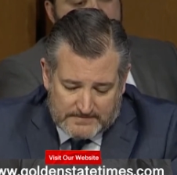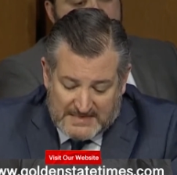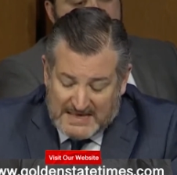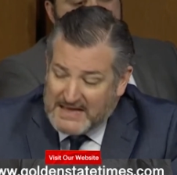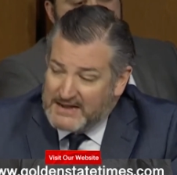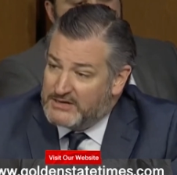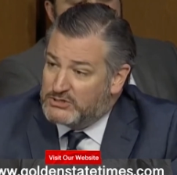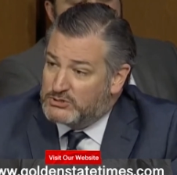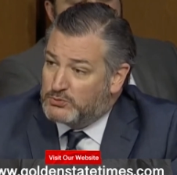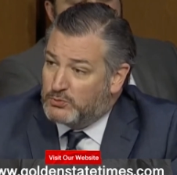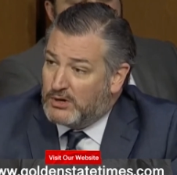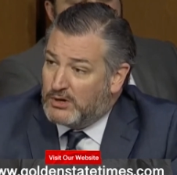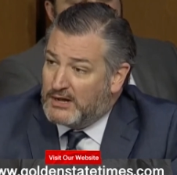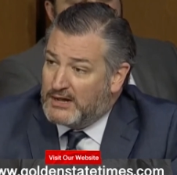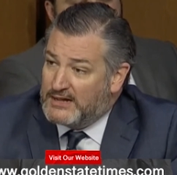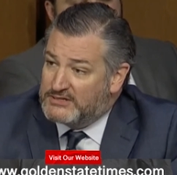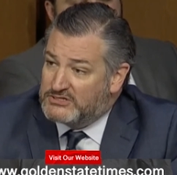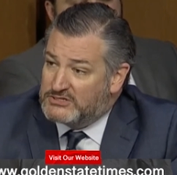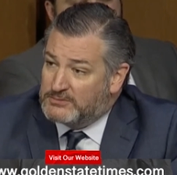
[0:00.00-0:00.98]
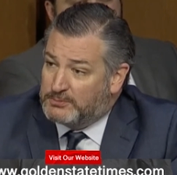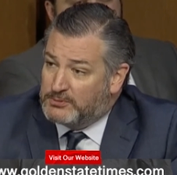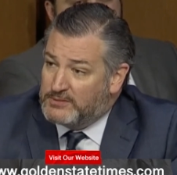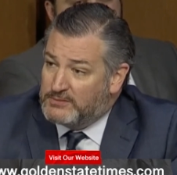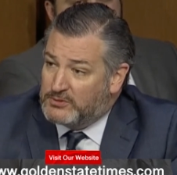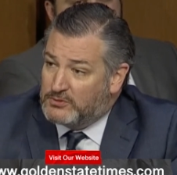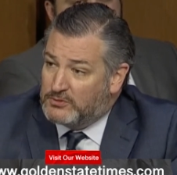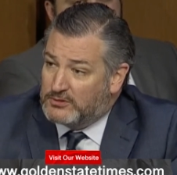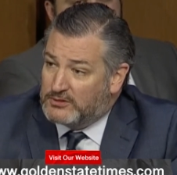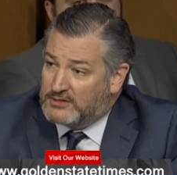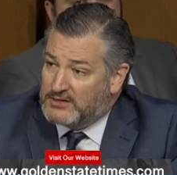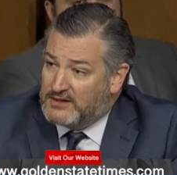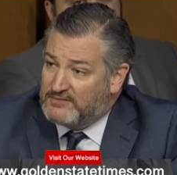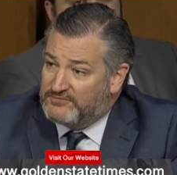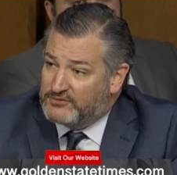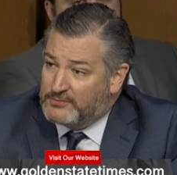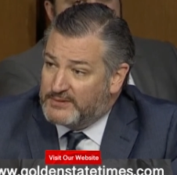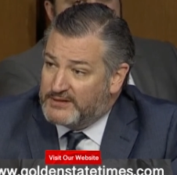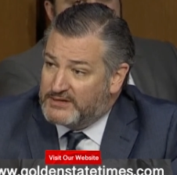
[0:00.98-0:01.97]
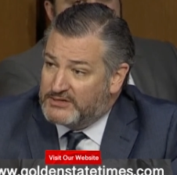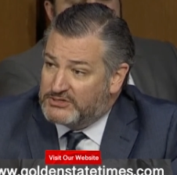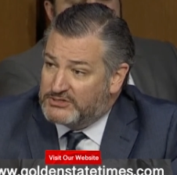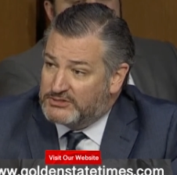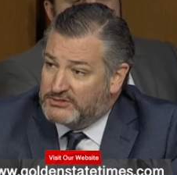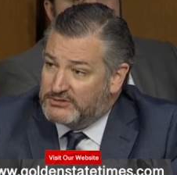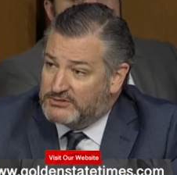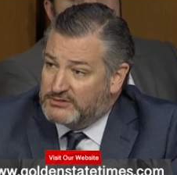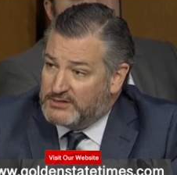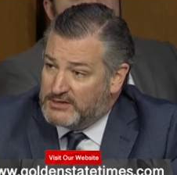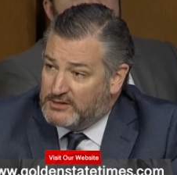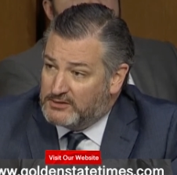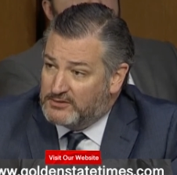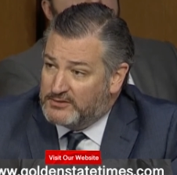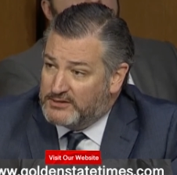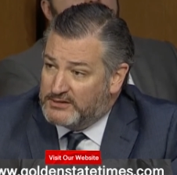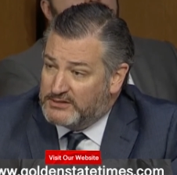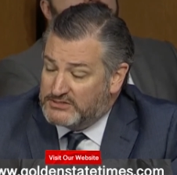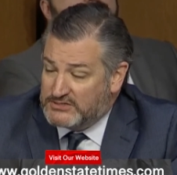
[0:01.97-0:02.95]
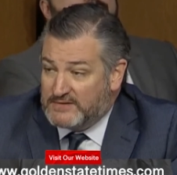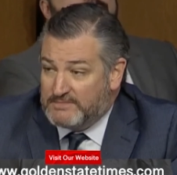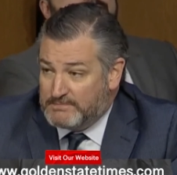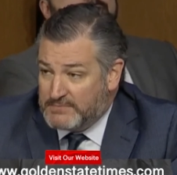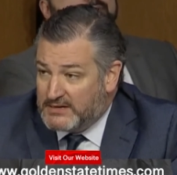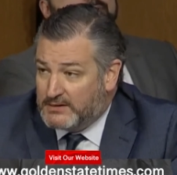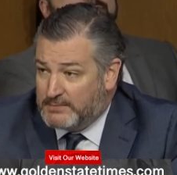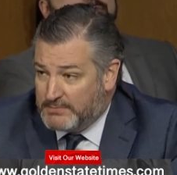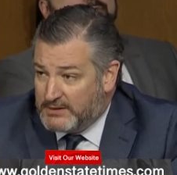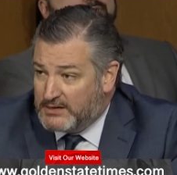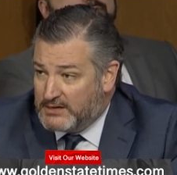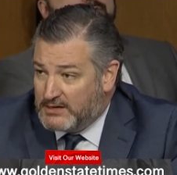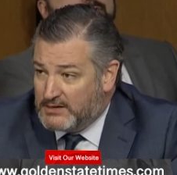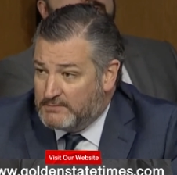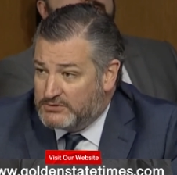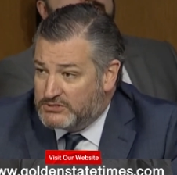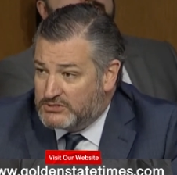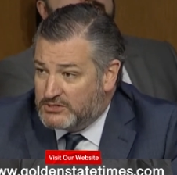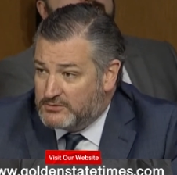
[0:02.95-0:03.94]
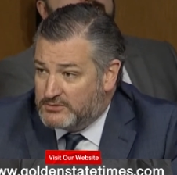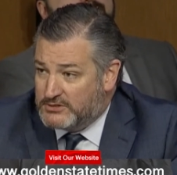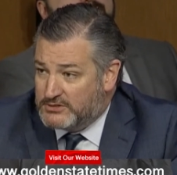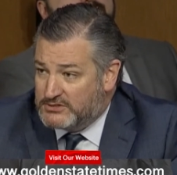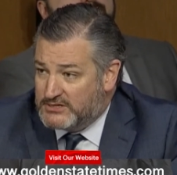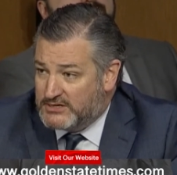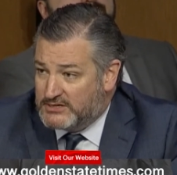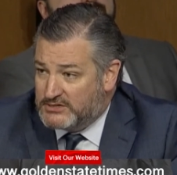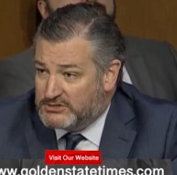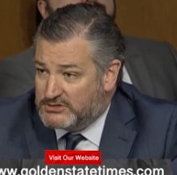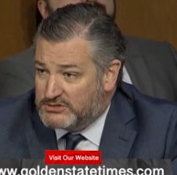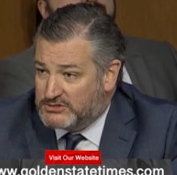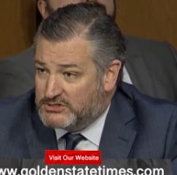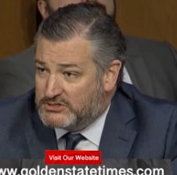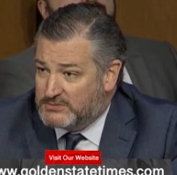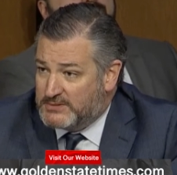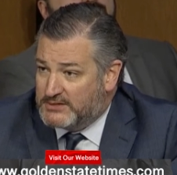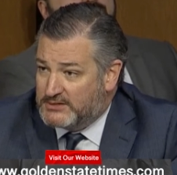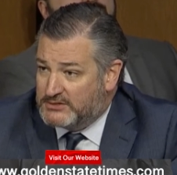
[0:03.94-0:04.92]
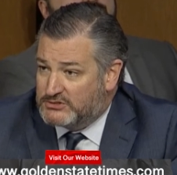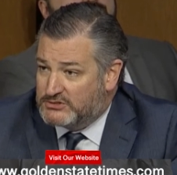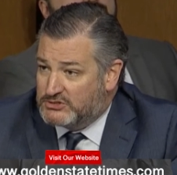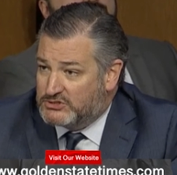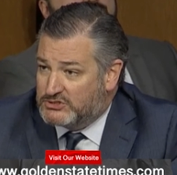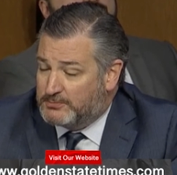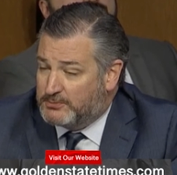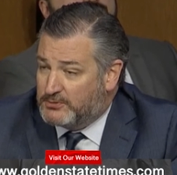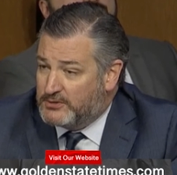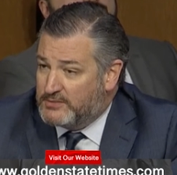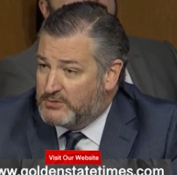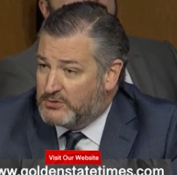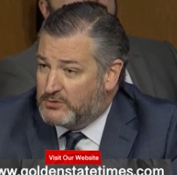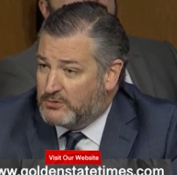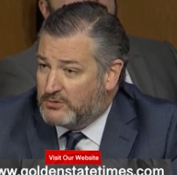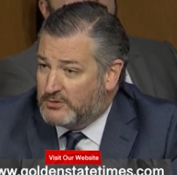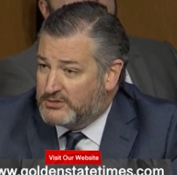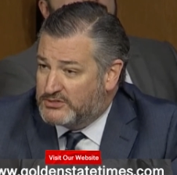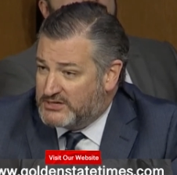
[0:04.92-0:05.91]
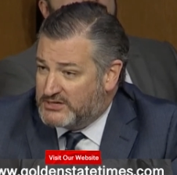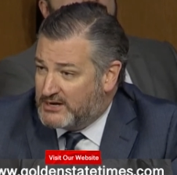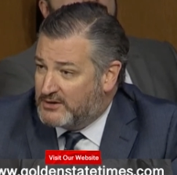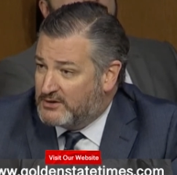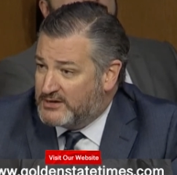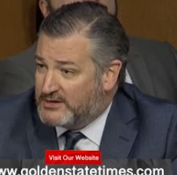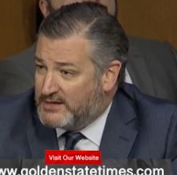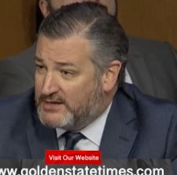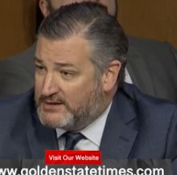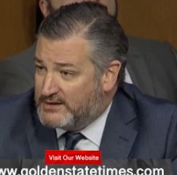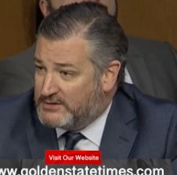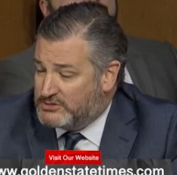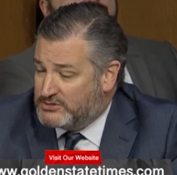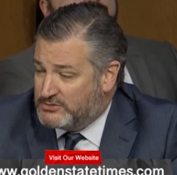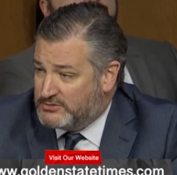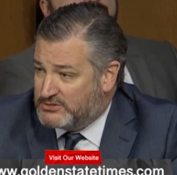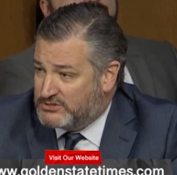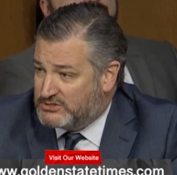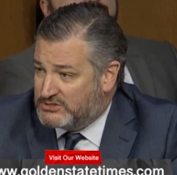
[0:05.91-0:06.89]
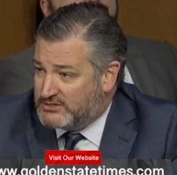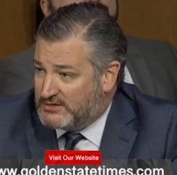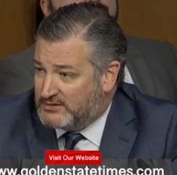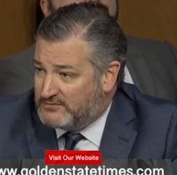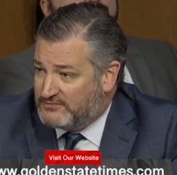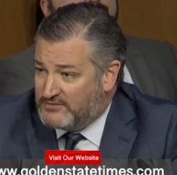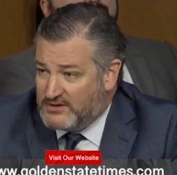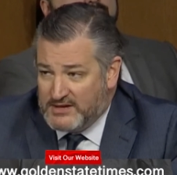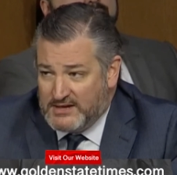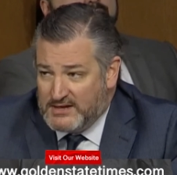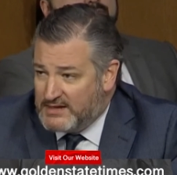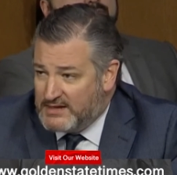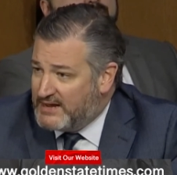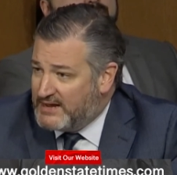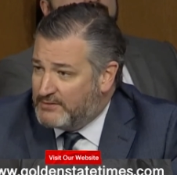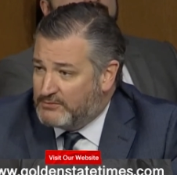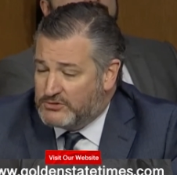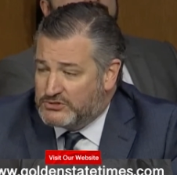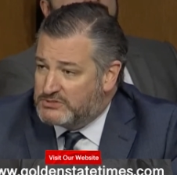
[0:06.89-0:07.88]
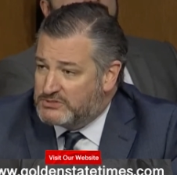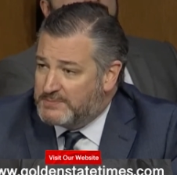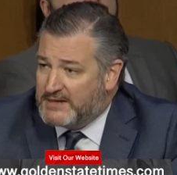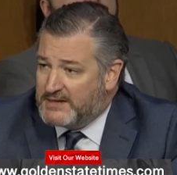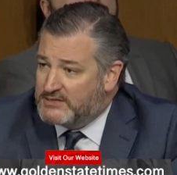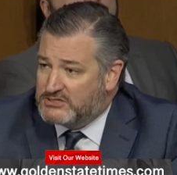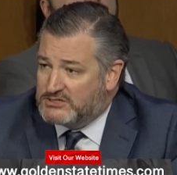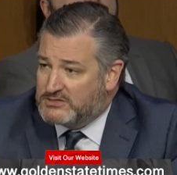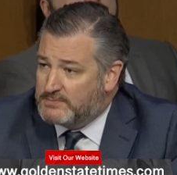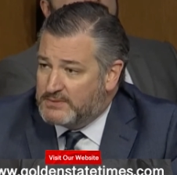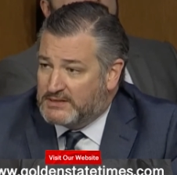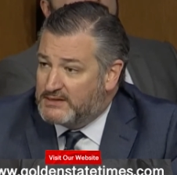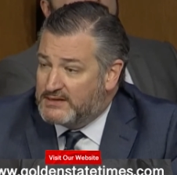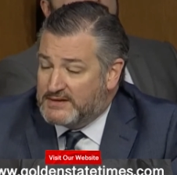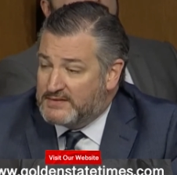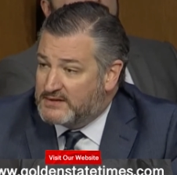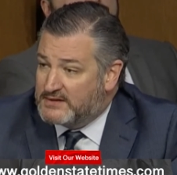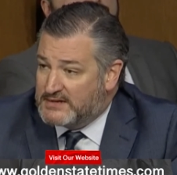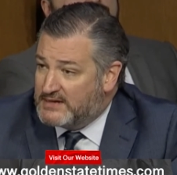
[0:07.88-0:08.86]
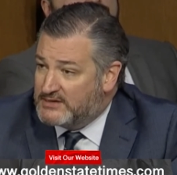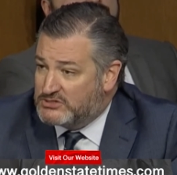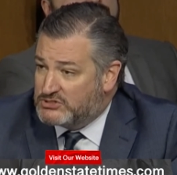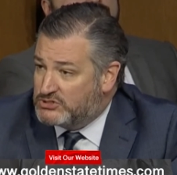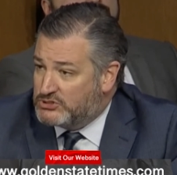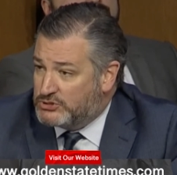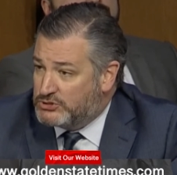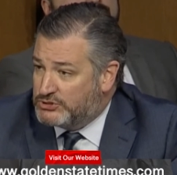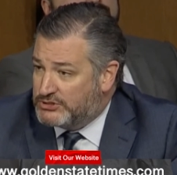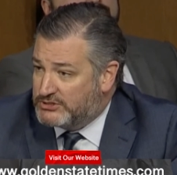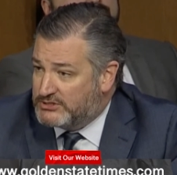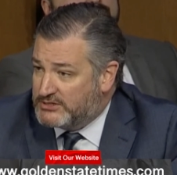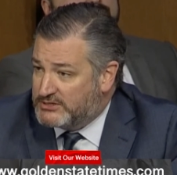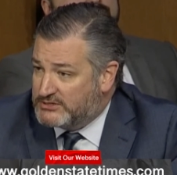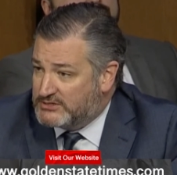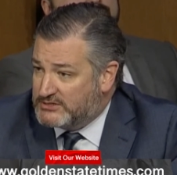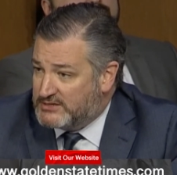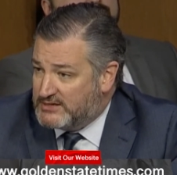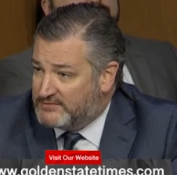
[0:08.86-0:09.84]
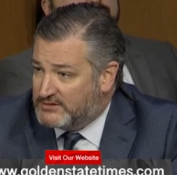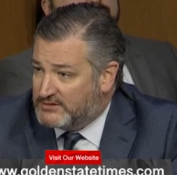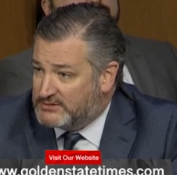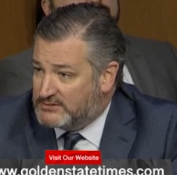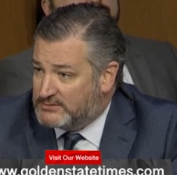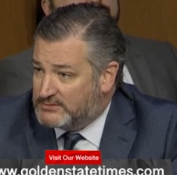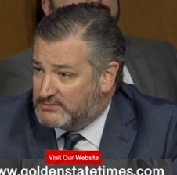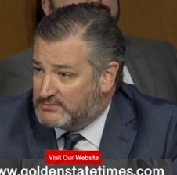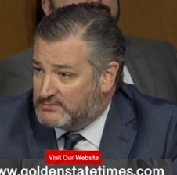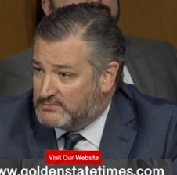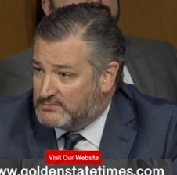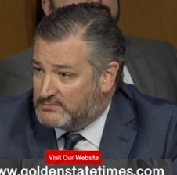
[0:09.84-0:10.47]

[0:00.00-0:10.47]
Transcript: That is why Supreme Court confirmation hearings have become so contentious, is because the Supreme Court has arrogated to itself a responsibility the Constitution doesn't give it,